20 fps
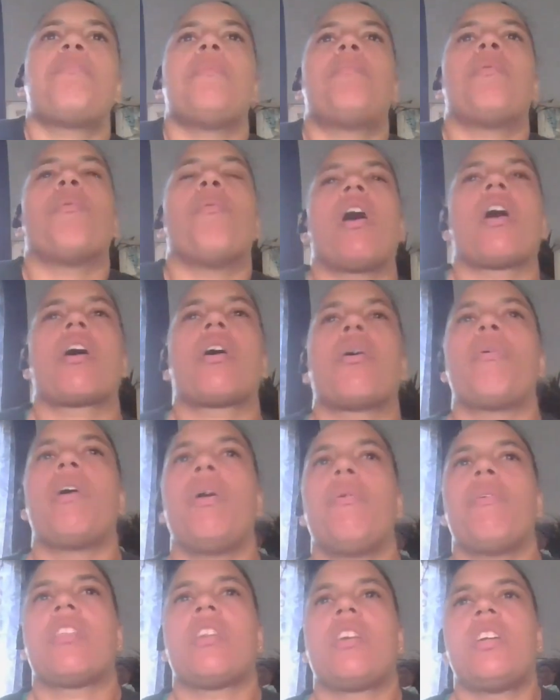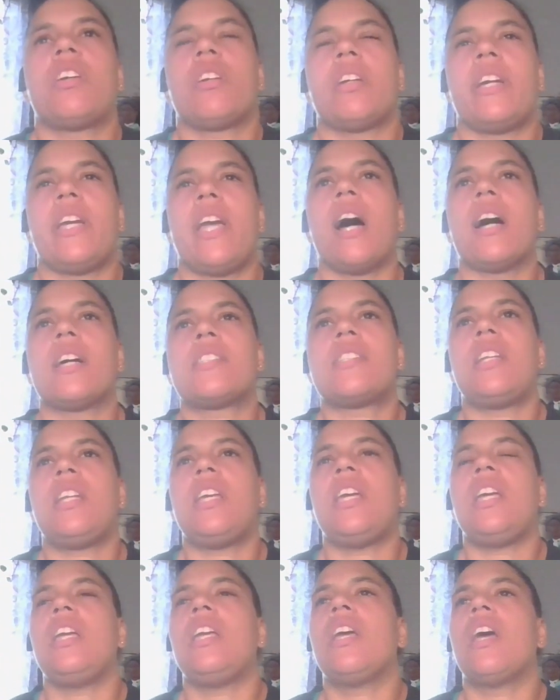people walk away with a
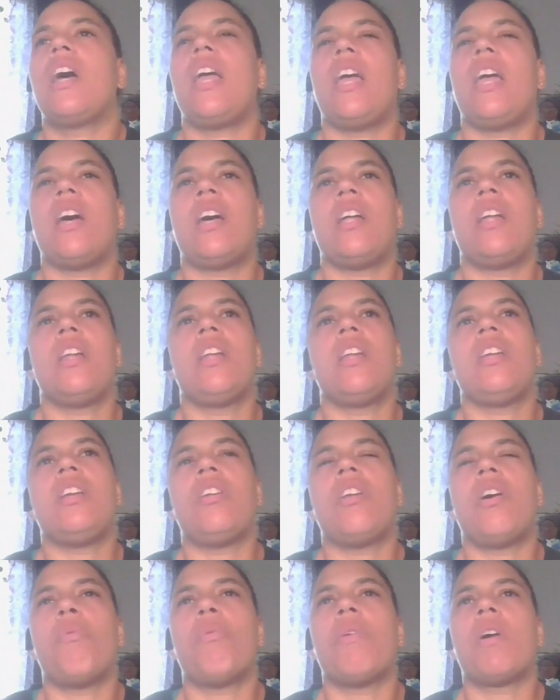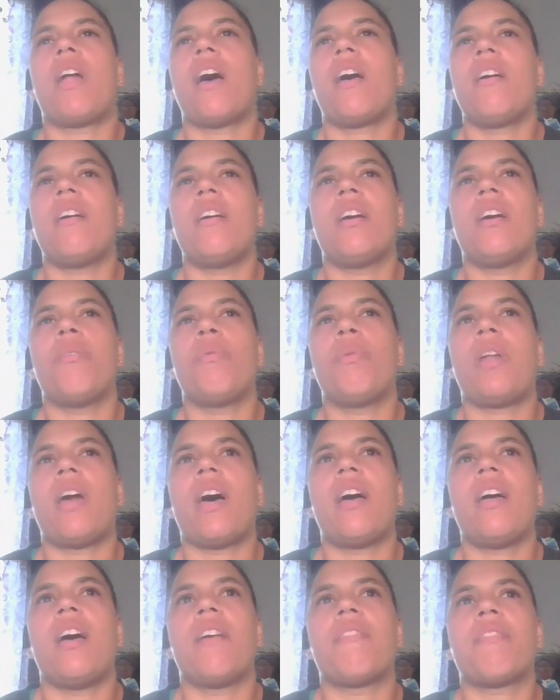curiosity. And, what I
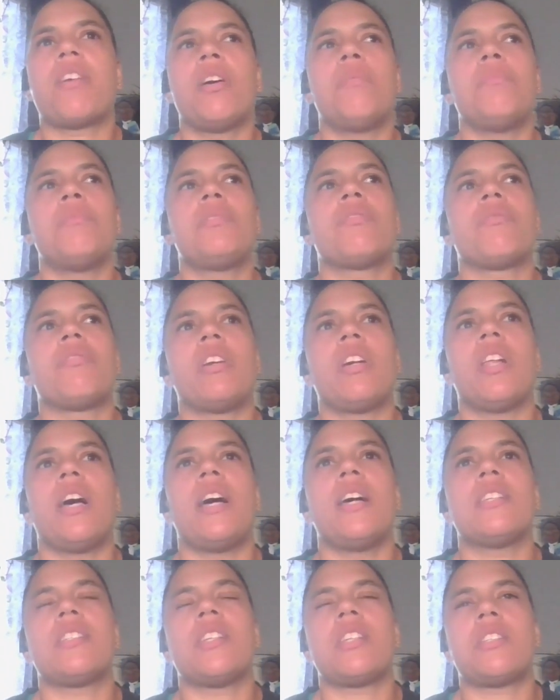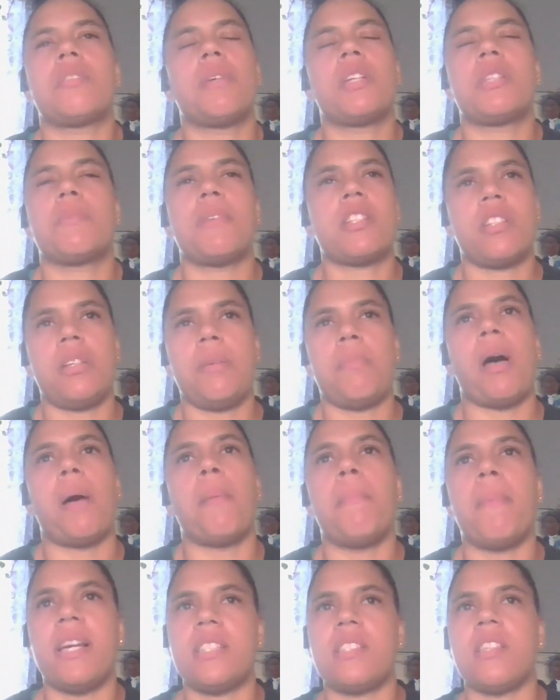have come to realize, especially about
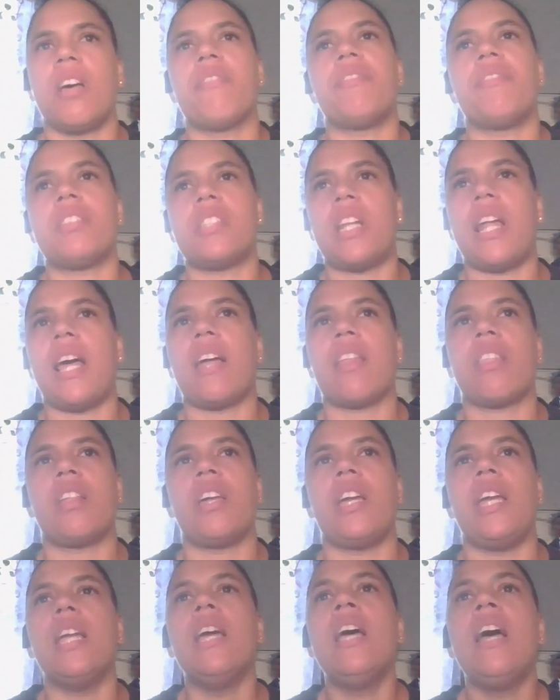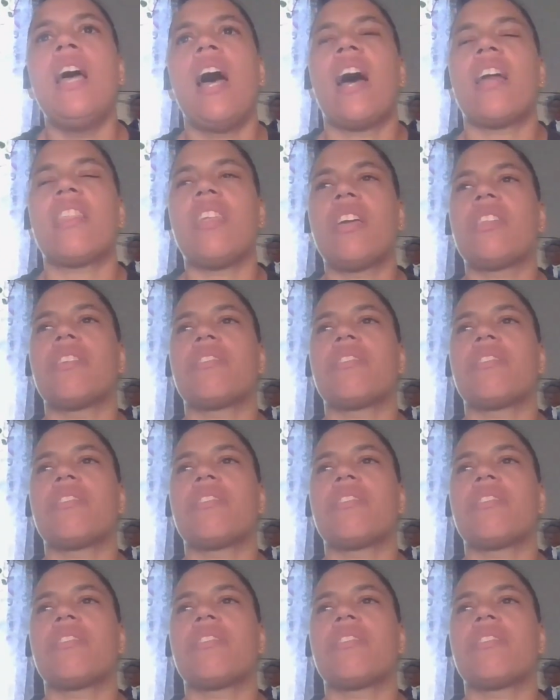myself as an athlete, I think